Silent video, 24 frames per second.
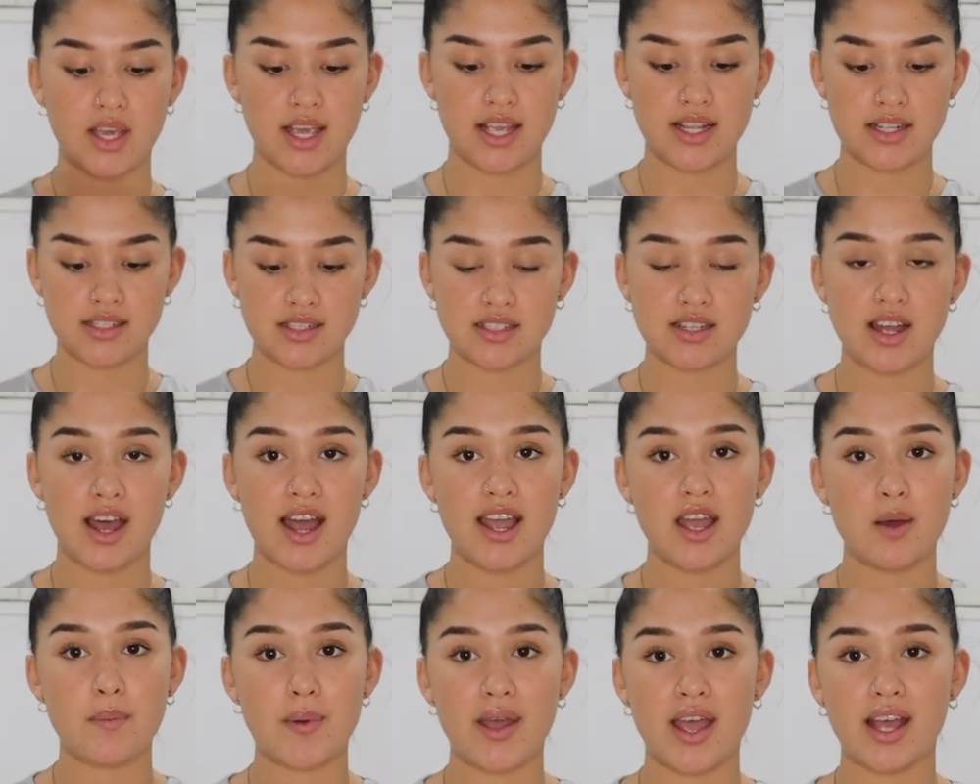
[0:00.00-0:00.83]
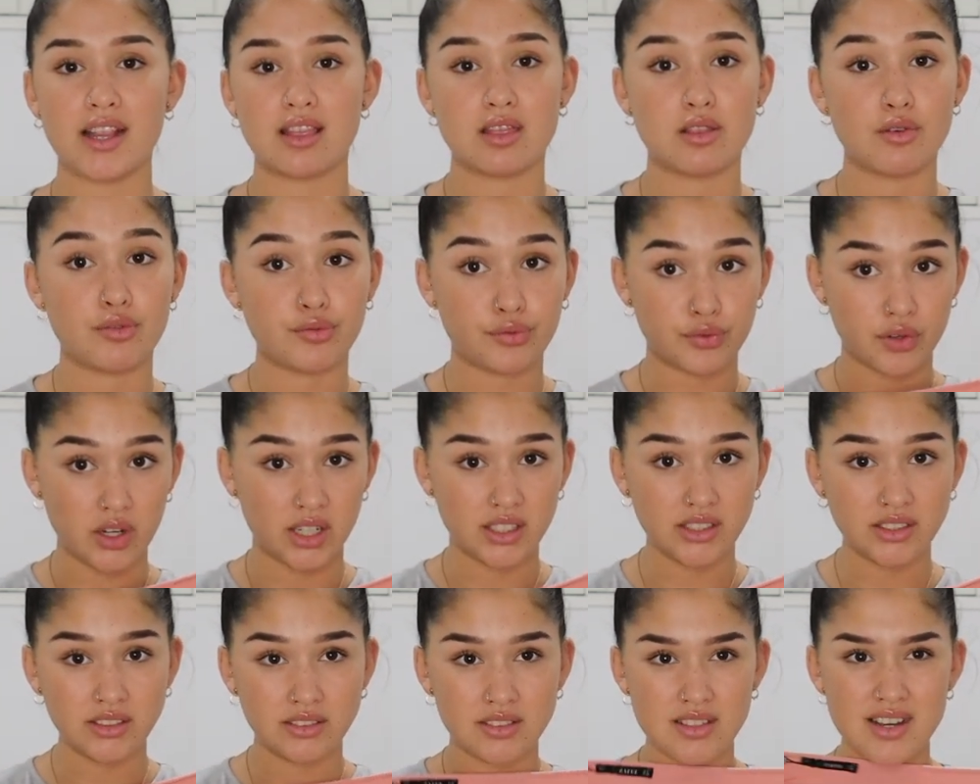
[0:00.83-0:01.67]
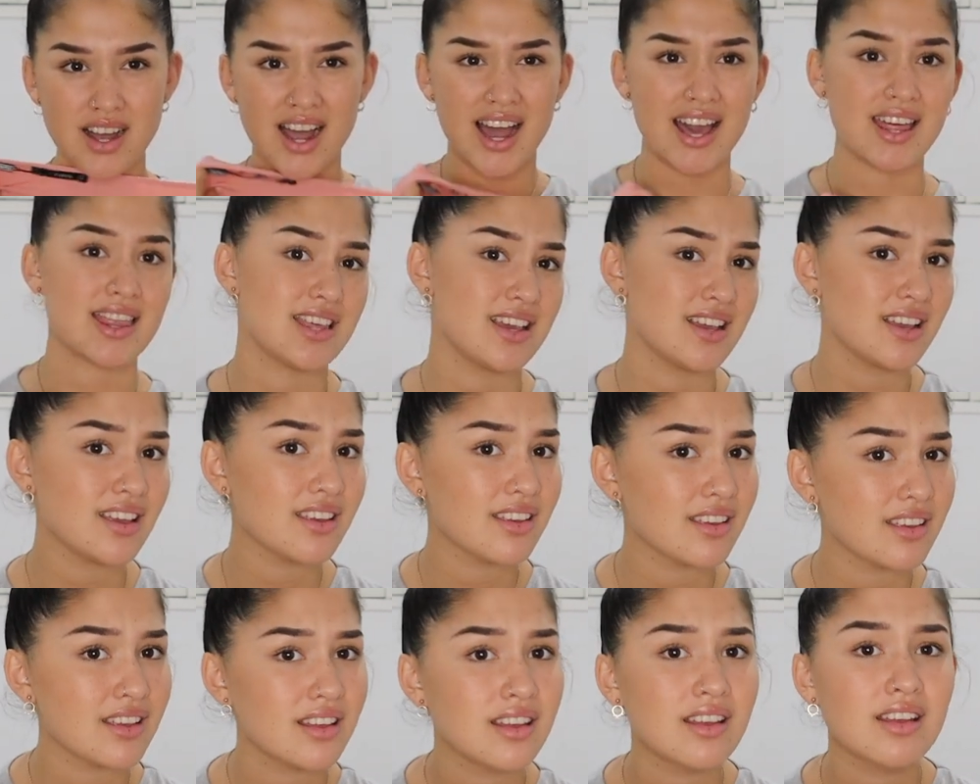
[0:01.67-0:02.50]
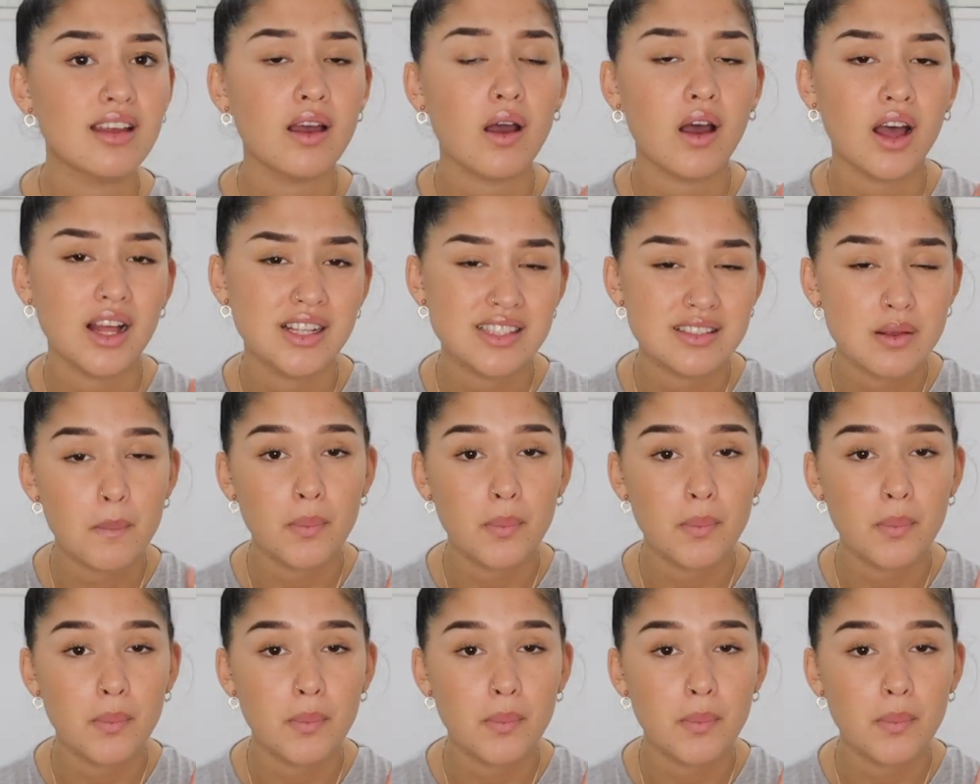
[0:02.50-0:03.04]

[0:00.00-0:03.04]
can tie up at the front. I think it's a